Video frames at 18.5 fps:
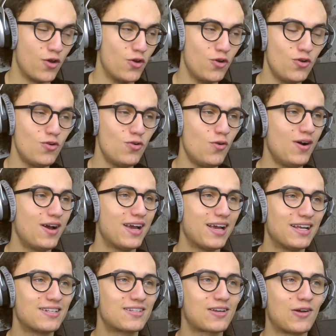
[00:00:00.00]
Who
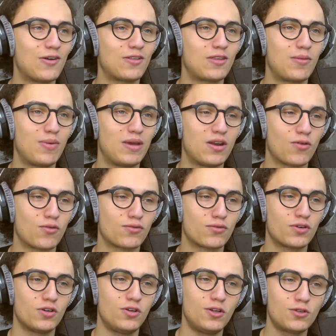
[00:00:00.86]
is going to be the
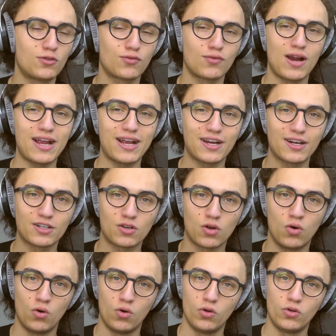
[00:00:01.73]
world record
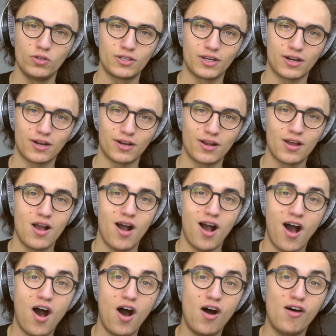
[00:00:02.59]
holder
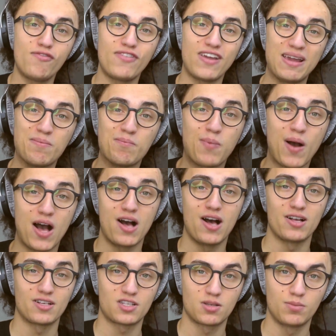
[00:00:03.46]
of
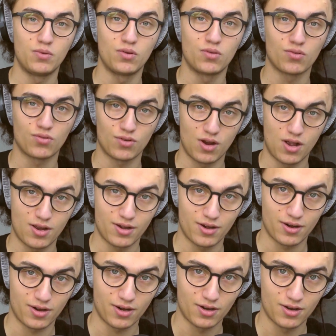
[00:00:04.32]
Impossible
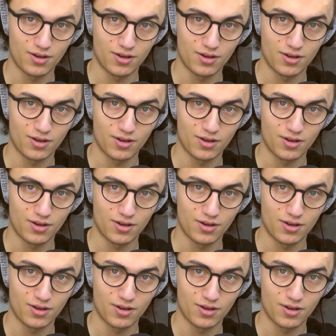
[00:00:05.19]
Runner?